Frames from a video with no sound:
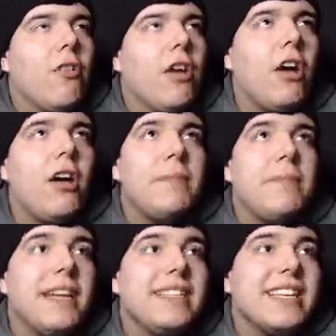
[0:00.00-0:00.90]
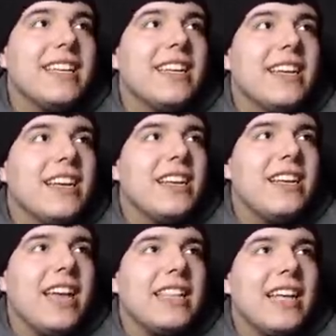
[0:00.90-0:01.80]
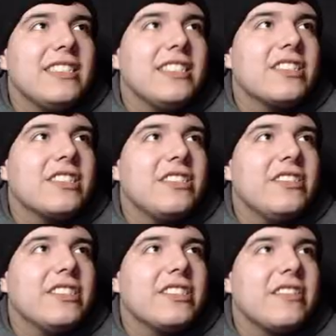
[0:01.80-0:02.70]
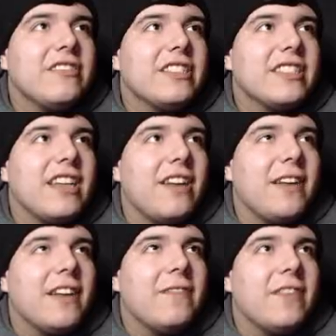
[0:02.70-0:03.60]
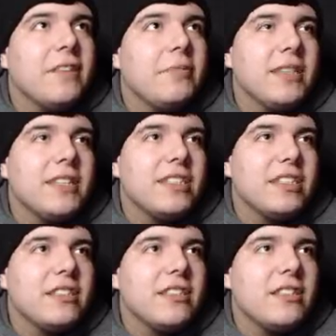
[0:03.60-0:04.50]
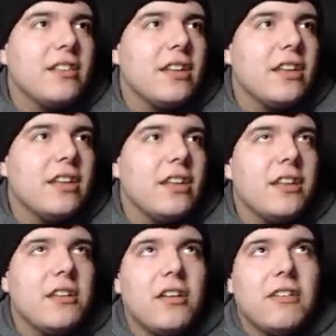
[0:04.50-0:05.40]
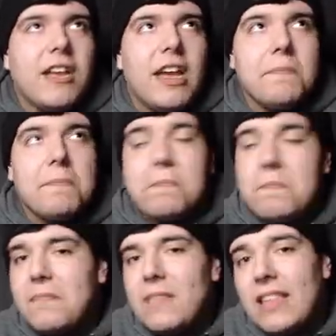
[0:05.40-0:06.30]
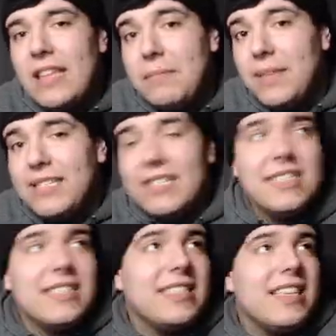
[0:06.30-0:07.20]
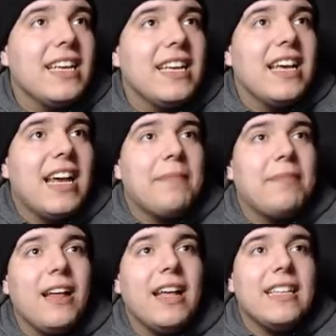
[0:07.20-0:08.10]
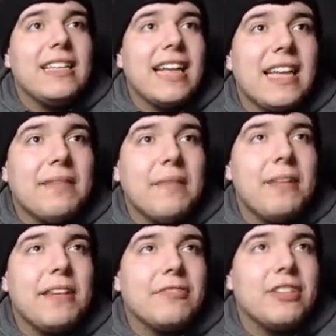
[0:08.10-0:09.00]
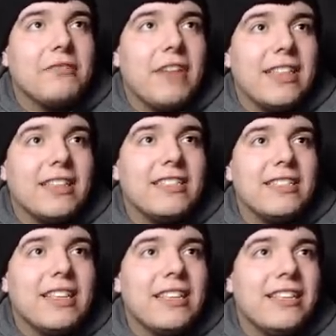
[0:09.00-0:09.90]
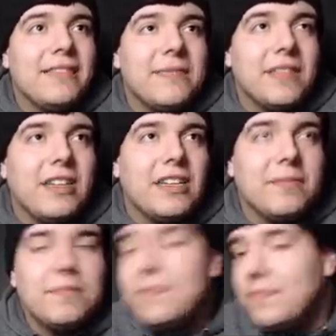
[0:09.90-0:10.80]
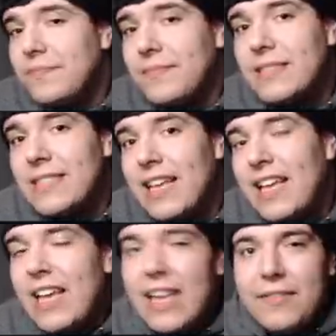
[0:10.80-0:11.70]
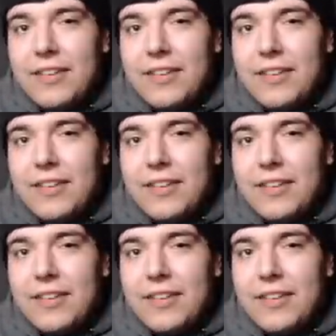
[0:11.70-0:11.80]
Oh, you picked it. Yeah, that just you just screwed yourself out of field position. Okay. He picked it. I pro guys, been playing really reckless lately. Um if you